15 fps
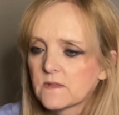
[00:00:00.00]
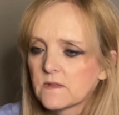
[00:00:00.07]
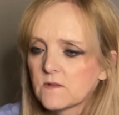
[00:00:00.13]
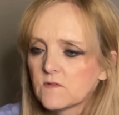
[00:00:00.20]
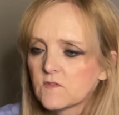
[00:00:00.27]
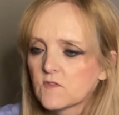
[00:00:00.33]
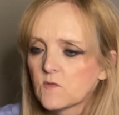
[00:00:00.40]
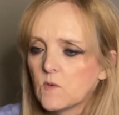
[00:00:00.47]

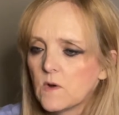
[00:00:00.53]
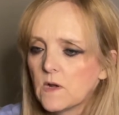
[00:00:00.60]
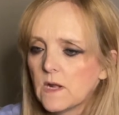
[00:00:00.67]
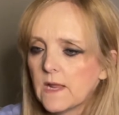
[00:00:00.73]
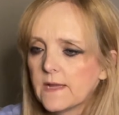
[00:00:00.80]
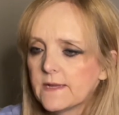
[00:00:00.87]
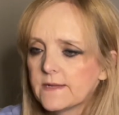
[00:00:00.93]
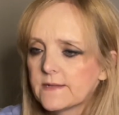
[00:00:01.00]

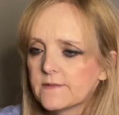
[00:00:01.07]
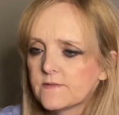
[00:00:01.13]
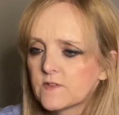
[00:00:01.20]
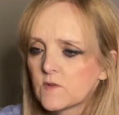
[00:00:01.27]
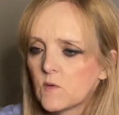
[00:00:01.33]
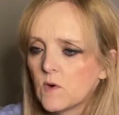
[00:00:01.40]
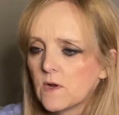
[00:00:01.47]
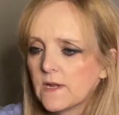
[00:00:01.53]

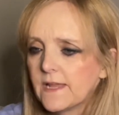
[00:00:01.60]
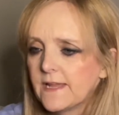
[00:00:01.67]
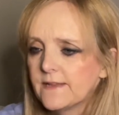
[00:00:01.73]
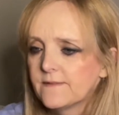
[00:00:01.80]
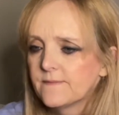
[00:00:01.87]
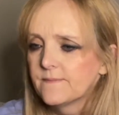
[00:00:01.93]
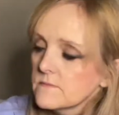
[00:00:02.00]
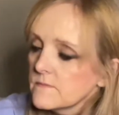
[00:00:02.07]
squalene.
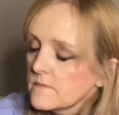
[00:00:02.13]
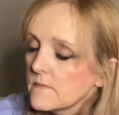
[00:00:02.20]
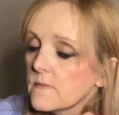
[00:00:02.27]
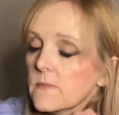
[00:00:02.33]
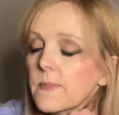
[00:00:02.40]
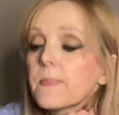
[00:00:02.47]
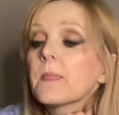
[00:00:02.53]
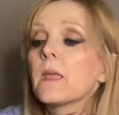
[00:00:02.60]

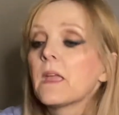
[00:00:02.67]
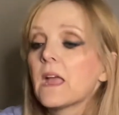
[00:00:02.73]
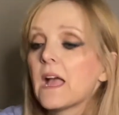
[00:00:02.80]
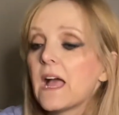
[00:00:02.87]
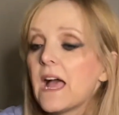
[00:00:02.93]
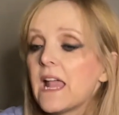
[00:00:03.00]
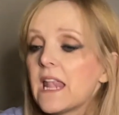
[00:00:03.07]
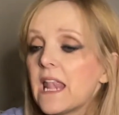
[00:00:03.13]

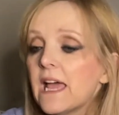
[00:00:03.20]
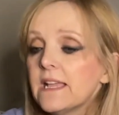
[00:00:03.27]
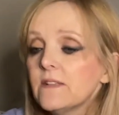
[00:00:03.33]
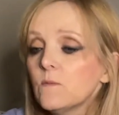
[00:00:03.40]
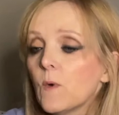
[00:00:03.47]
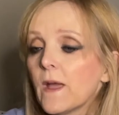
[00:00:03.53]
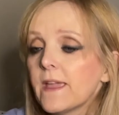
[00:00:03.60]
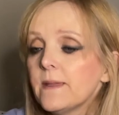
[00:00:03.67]
A
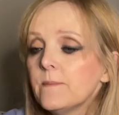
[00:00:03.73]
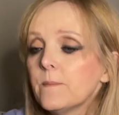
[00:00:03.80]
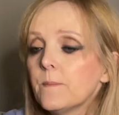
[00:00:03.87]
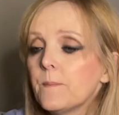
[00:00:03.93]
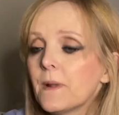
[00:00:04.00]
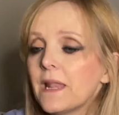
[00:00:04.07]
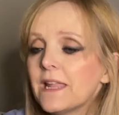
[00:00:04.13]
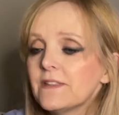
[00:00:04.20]
lightweight
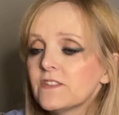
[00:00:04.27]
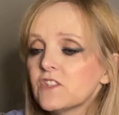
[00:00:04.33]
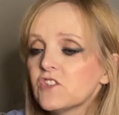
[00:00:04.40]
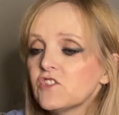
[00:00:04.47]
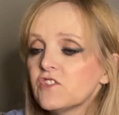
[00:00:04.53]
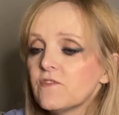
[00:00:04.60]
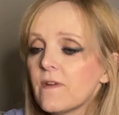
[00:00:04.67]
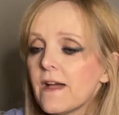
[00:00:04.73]

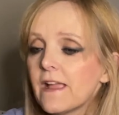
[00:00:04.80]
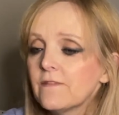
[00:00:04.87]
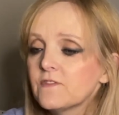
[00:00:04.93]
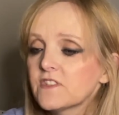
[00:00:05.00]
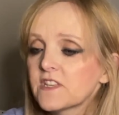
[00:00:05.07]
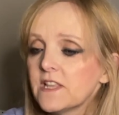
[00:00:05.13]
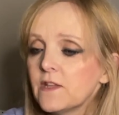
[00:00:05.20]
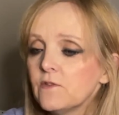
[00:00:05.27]
plant-derived
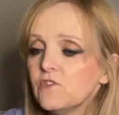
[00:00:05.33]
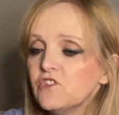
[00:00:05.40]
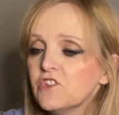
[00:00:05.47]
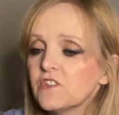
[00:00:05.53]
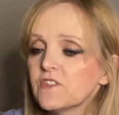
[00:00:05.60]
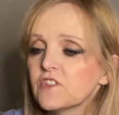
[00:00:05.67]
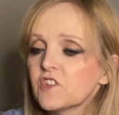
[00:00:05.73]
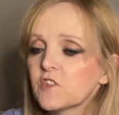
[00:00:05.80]

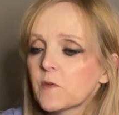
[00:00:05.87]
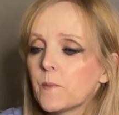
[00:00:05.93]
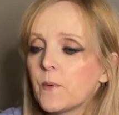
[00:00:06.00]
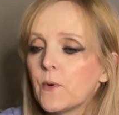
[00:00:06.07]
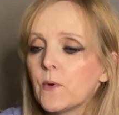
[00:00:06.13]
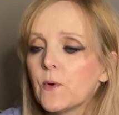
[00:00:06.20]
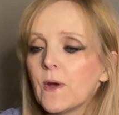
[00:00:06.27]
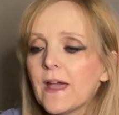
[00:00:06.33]
solution to
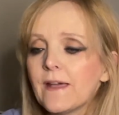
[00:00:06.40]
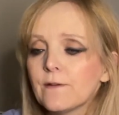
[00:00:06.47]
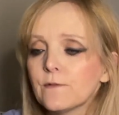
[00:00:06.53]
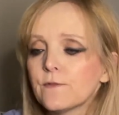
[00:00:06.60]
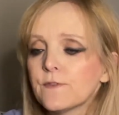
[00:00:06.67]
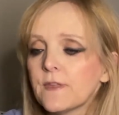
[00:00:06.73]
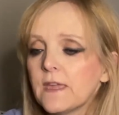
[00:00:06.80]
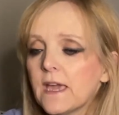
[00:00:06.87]
support
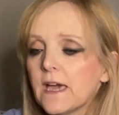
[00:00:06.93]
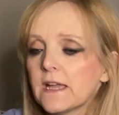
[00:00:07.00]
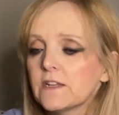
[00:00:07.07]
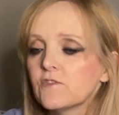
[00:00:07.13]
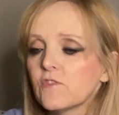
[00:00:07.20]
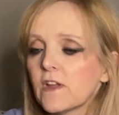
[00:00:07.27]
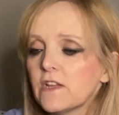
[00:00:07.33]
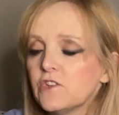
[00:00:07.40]
healthy
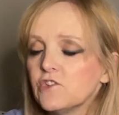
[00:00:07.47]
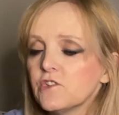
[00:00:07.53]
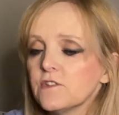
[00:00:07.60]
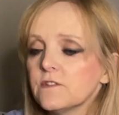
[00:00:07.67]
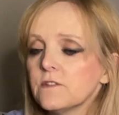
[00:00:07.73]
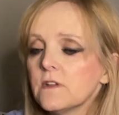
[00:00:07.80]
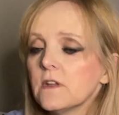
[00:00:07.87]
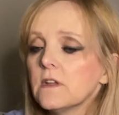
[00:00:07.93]
hydration.
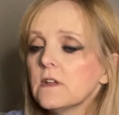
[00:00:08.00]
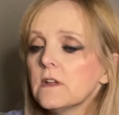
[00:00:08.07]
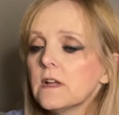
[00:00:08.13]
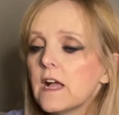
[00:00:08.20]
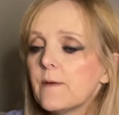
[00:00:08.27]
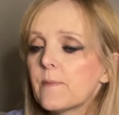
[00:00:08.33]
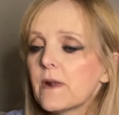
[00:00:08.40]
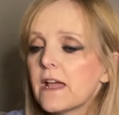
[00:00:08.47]

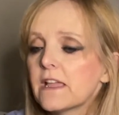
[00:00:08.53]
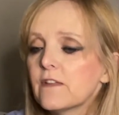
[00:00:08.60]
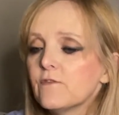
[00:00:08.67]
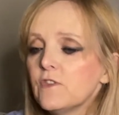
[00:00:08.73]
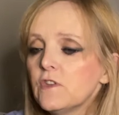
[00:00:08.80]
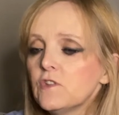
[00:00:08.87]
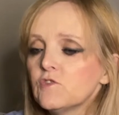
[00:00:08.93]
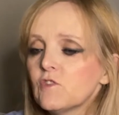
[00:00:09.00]
Apply a
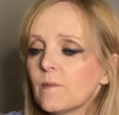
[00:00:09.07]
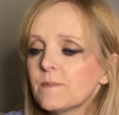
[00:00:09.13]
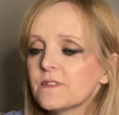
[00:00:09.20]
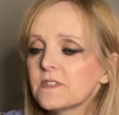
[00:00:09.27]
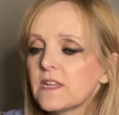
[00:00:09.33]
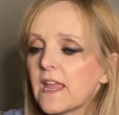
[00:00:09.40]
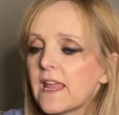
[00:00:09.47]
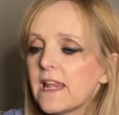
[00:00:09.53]
few drops
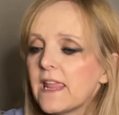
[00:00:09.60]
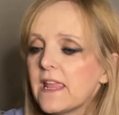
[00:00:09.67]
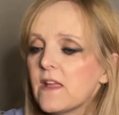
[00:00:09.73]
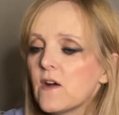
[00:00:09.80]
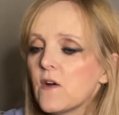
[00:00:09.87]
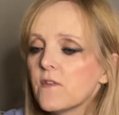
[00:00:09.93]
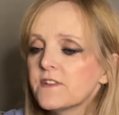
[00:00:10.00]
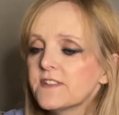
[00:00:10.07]
daily
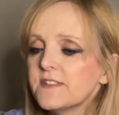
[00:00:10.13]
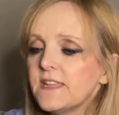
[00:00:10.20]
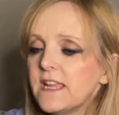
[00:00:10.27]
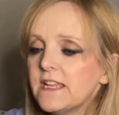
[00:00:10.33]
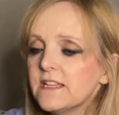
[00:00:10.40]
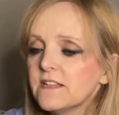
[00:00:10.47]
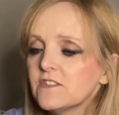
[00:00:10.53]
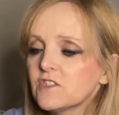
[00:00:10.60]
or as
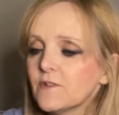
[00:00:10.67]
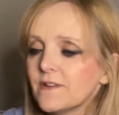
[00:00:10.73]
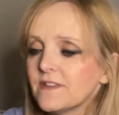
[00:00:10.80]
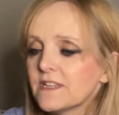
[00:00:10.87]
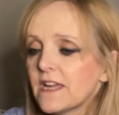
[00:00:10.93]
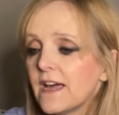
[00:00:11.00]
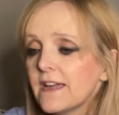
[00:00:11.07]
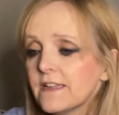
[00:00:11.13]
needed to
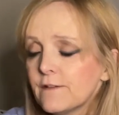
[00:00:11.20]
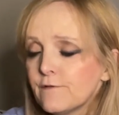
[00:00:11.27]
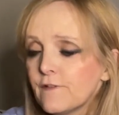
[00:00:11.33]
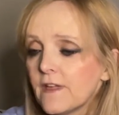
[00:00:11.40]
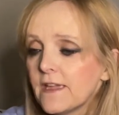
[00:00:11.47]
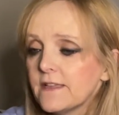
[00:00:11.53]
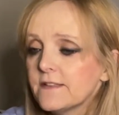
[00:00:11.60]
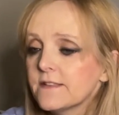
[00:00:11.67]
entire
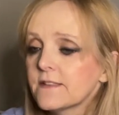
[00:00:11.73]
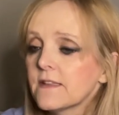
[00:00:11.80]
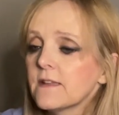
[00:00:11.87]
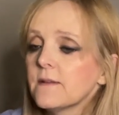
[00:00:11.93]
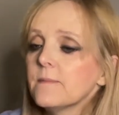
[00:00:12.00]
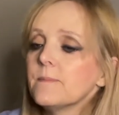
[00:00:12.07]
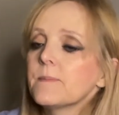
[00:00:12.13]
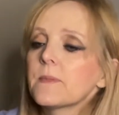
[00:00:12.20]
face,
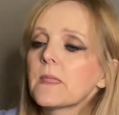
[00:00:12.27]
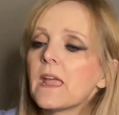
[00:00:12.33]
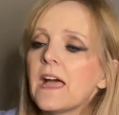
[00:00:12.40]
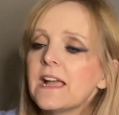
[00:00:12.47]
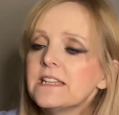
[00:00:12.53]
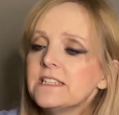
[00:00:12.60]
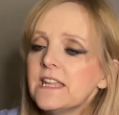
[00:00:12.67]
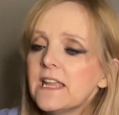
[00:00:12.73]

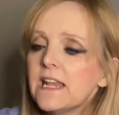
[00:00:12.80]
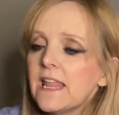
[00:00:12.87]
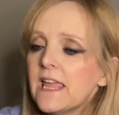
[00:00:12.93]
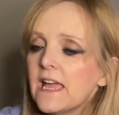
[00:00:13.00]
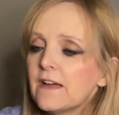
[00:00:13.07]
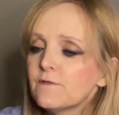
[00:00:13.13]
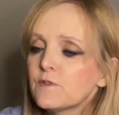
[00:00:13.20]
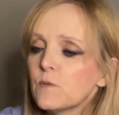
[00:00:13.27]
ideally
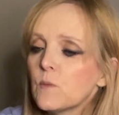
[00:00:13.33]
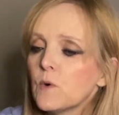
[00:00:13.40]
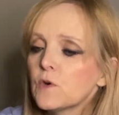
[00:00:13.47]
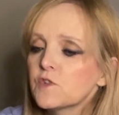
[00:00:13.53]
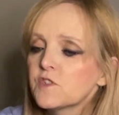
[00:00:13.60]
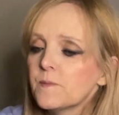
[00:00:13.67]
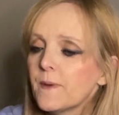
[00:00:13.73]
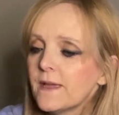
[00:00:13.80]
after
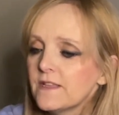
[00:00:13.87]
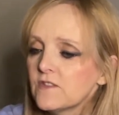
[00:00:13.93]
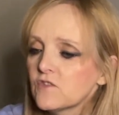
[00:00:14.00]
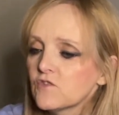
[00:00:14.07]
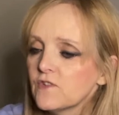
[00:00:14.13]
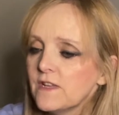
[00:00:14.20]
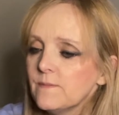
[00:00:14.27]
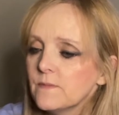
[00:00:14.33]
water-based
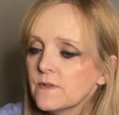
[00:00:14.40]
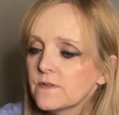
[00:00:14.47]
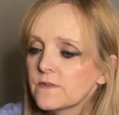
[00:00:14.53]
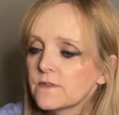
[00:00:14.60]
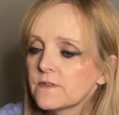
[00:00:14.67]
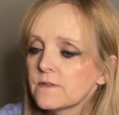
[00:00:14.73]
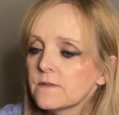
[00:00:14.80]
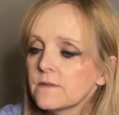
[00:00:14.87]
treatments.